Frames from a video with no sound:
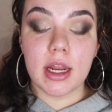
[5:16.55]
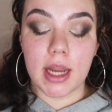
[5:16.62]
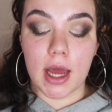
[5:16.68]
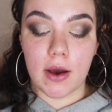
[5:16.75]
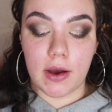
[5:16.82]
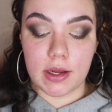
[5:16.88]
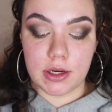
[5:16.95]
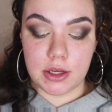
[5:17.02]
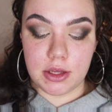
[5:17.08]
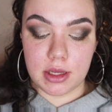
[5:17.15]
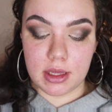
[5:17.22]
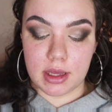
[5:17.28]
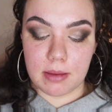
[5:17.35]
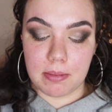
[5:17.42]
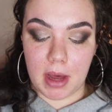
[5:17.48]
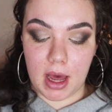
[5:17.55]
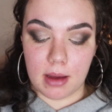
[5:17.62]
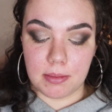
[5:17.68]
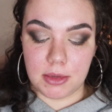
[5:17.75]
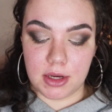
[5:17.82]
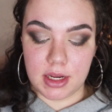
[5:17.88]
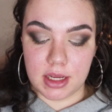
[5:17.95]
Now, I know you can get
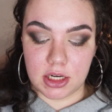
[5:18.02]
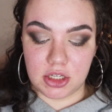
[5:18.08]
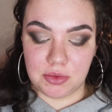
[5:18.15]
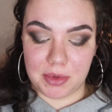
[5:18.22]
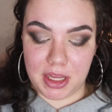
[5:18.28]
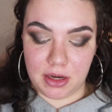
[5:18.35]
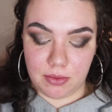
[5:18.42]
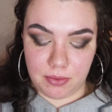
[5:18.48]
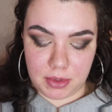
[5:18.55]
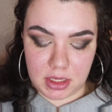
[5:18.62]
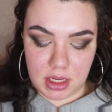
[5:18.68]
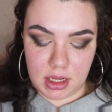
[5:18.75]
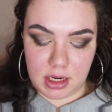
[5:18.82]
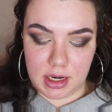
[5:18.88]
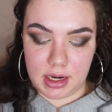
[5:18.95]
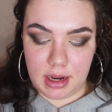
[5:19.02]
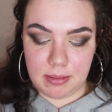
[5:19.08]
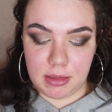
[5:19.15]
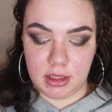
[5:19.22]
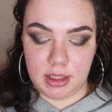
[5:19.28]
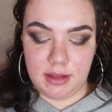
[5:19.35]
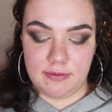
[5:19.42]
Pop Beauty at Duane Reade and I
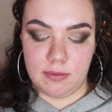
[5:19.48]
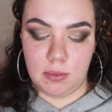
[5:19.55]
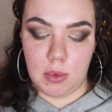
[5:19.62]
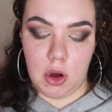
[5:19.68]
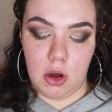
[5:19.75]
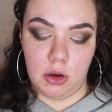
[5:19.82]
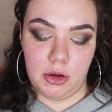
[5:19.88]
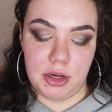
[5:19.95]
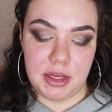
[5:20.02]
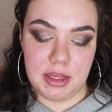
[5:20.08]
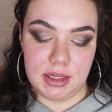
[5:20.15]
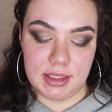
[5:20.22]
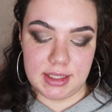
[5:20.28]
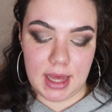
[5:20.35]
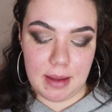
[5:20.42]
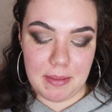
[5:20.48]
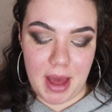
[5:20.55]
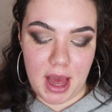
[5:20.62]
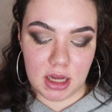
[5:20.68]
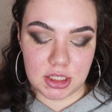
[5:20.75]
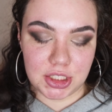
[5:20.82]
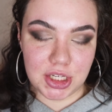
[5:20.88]
believe Walgreens. I'm
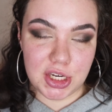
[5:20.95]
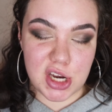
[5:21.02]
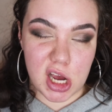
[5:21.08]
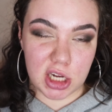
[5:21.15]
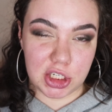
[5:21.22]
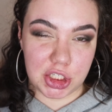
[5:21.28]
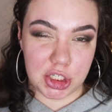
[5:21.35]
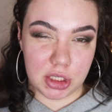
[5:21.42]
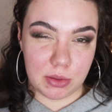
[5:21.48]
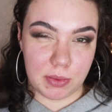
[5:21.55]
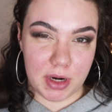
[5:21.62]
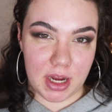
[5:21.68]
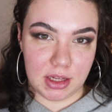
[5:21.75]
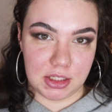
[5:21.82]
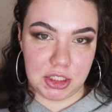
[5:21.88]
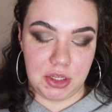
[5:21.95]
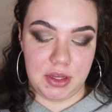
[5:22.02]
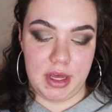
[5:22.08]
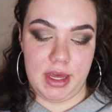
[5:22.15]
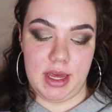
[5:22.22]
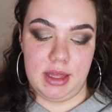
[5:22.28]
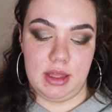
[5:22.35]
actually not sure where else you
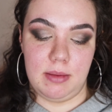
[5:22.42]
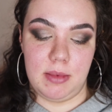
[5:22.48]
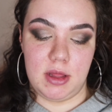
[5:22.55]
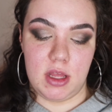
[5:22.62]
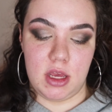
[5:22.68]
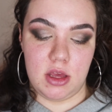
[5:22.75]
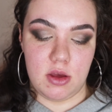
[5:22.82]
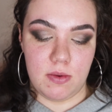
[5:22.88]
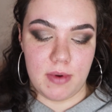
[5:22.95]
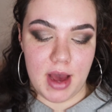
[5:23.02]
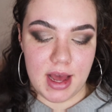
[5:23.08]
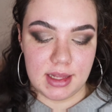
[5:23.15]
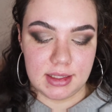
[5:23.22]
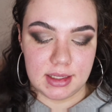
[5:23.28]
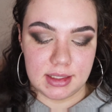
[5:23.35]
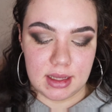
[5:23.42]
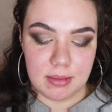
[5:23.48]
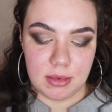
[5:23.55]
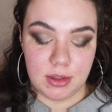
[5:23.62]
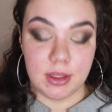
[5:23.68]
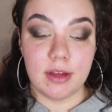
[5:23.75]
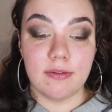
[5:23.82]
can get them in the US because I
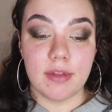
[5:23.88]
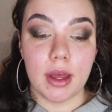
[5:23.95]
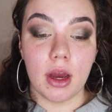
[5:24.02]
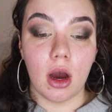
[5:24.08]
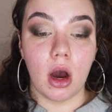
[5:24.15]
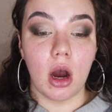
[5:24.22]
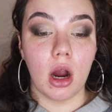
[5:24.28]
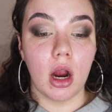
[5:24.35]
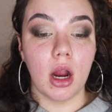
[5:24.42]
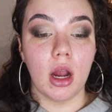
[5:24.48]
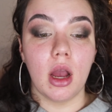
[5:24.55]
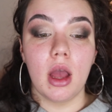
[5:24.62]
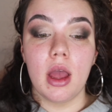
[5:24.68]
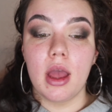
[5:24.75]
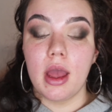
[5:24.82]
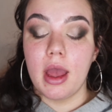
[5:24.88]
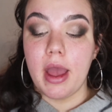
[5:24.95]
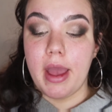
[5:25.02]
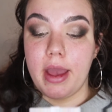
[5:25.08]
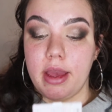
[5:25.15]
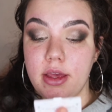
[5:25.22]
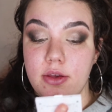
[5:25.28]
believe they are
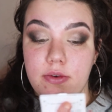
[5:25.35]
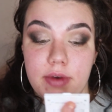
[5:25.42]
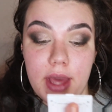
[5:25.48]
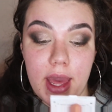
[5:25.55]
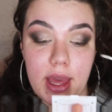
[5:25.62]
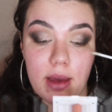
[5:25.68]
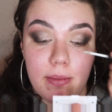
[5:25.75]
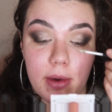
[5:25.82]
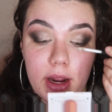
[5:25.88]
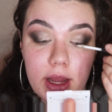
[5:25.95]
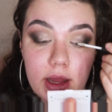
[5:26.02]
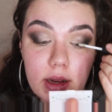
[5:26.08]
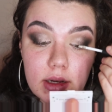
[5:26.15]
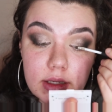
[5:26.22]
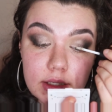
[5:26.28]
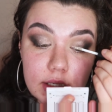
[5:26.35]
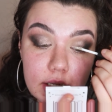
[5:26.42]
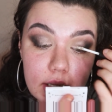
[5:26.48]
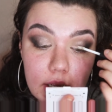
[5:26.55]
a UK brand.